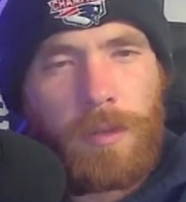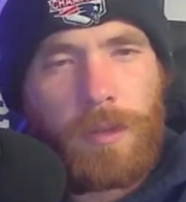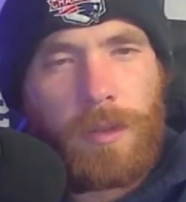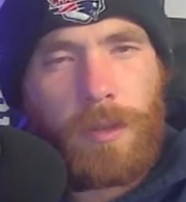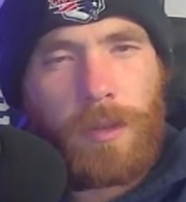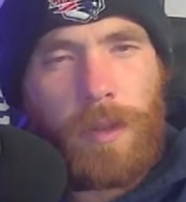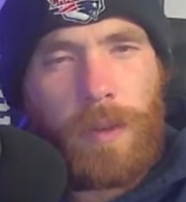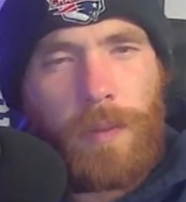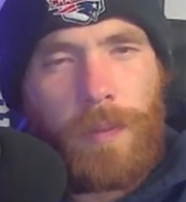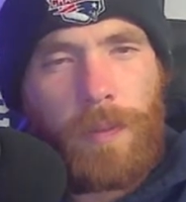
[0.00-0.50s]

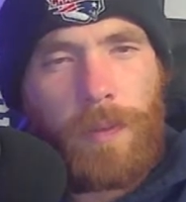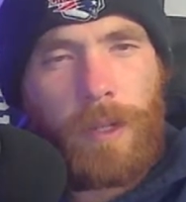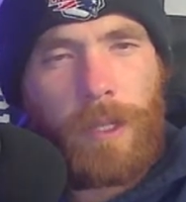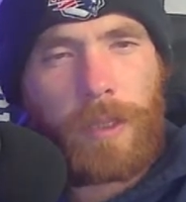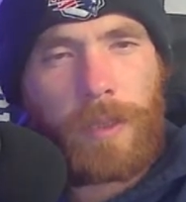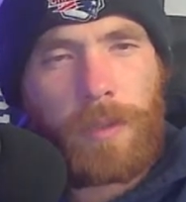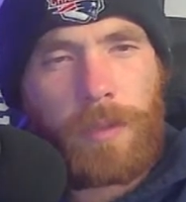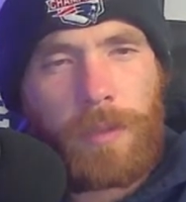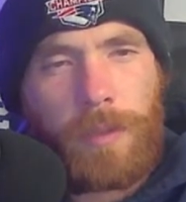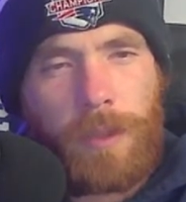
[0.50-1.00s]
I know they
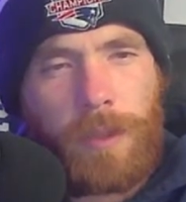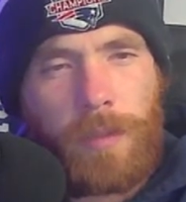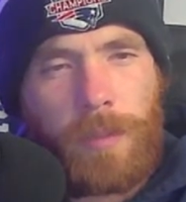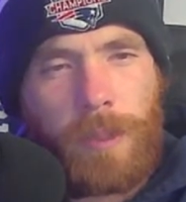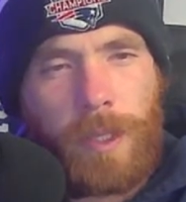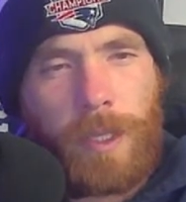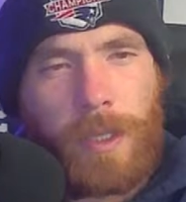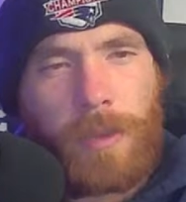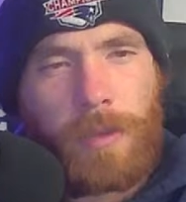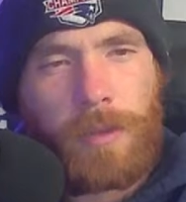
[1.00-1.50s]
flexed one of
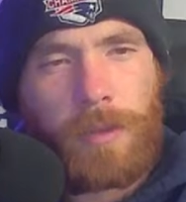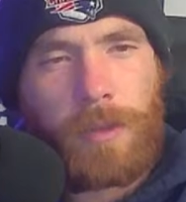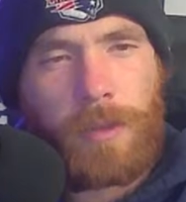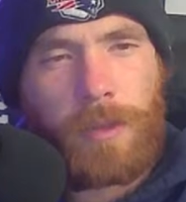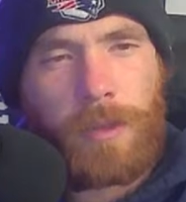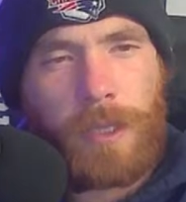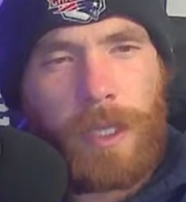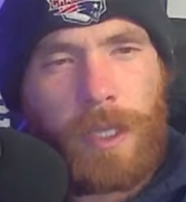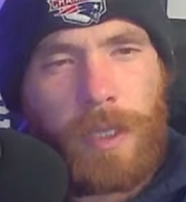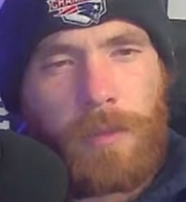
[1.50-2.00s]
the
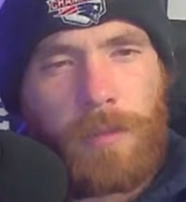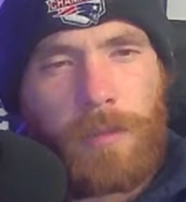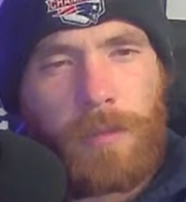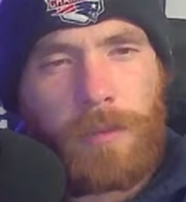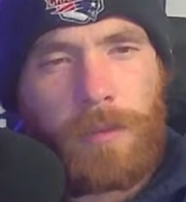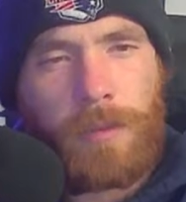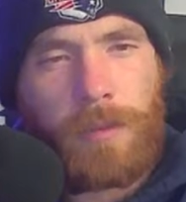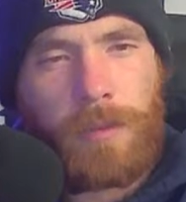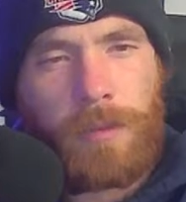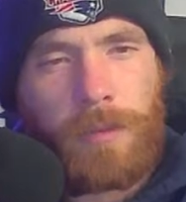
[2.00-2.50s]
Patriots
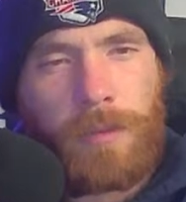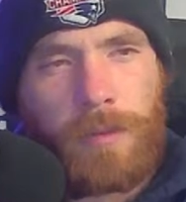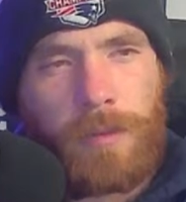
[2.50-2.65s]
games.